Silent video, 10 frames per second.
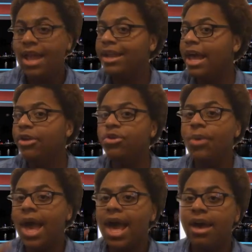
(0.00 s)
and now
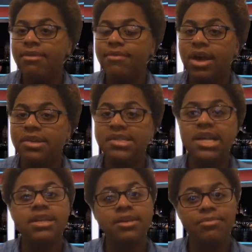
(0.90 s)
you have uh,
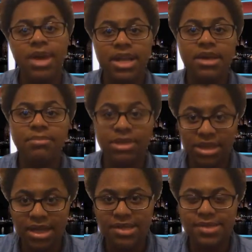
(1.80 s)
Sonic Mania
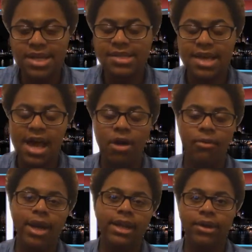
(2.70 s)
Plus that is
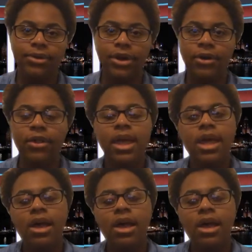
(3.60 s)
out right now, y'all.